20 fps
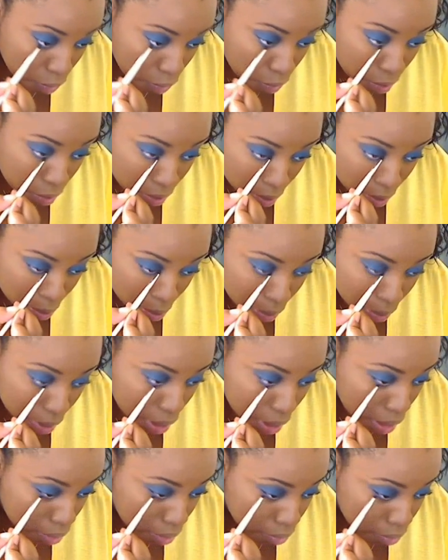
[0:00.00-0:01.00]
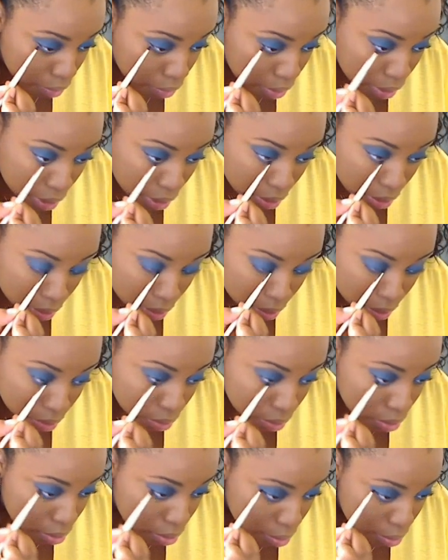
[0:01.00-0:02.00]
For it to be a
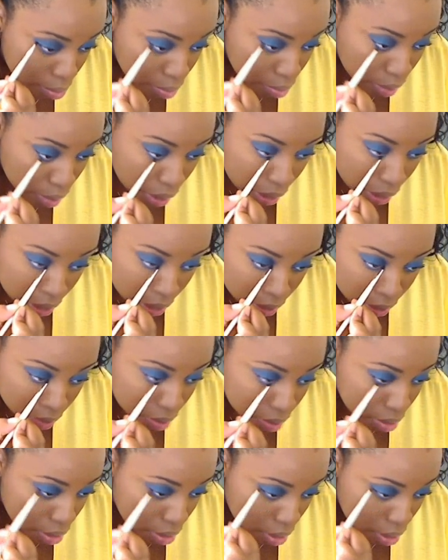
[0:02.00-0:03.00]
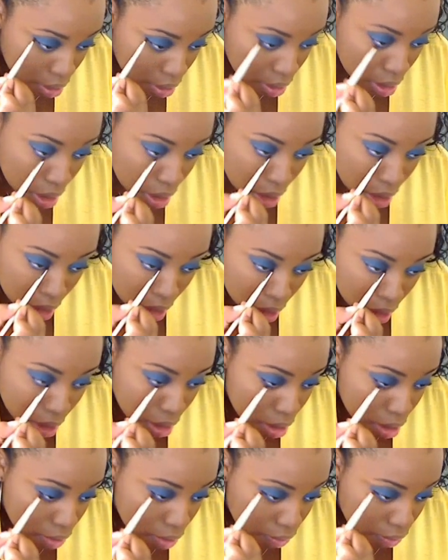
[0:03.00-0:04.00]
retail brand,
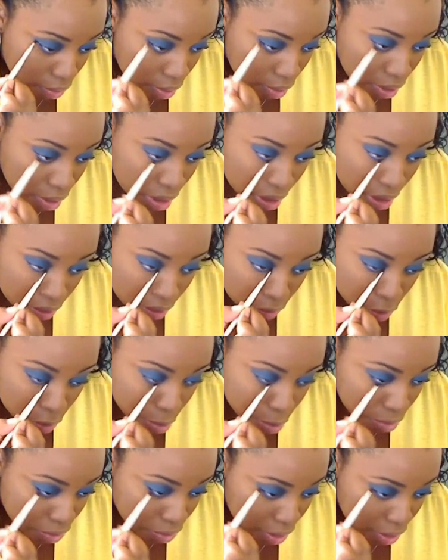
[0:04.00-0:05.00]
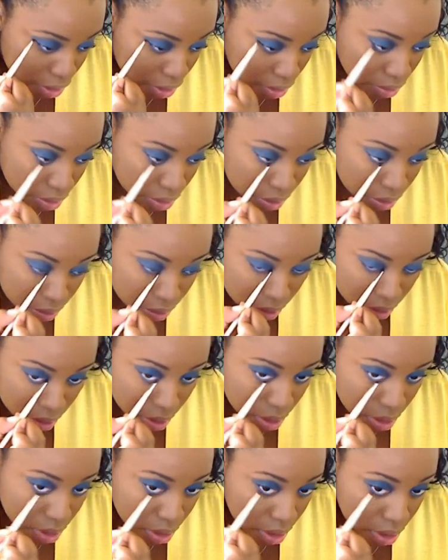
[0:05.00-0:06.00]
it's very good for professional
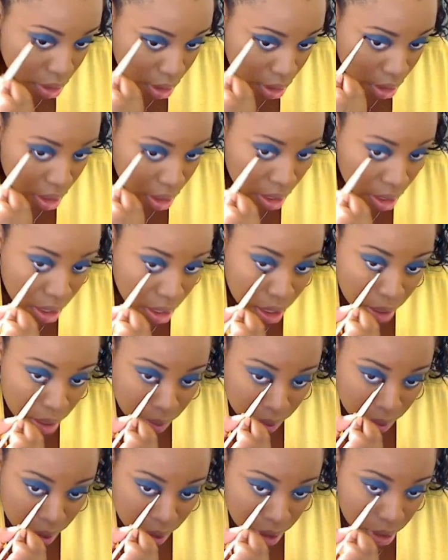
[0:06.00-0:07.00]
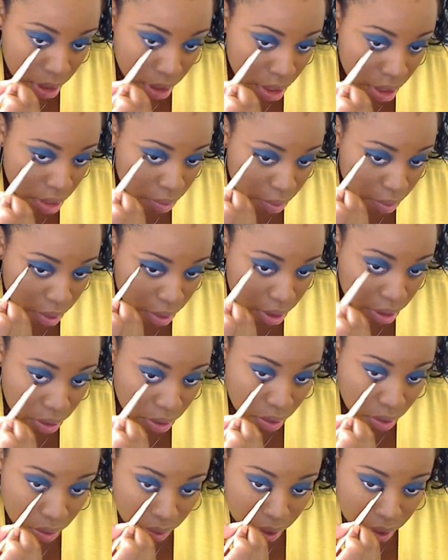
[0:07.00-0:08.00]
use. We're gonna
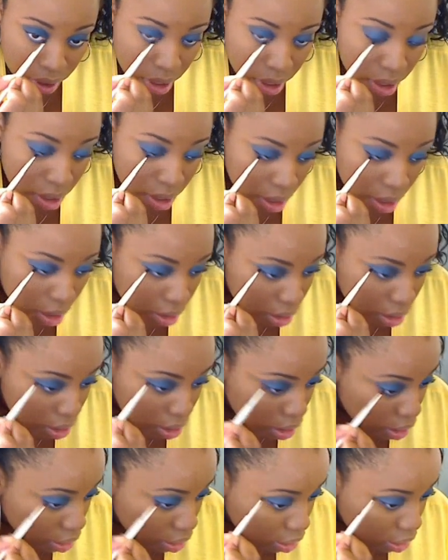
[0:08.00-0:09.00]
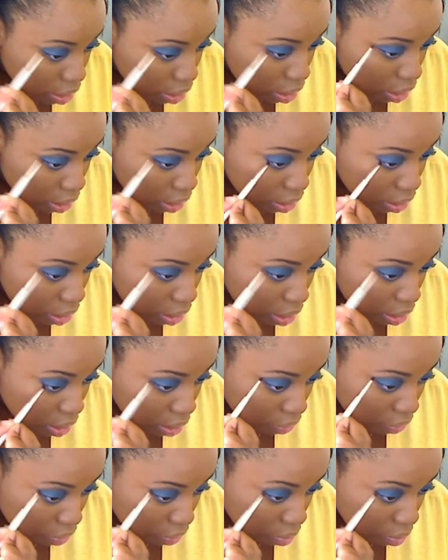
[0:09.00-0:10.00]
go around that lash line, connect
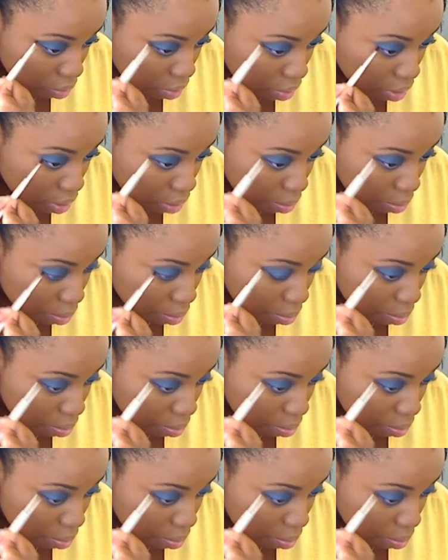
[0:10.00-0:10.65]
it if you want.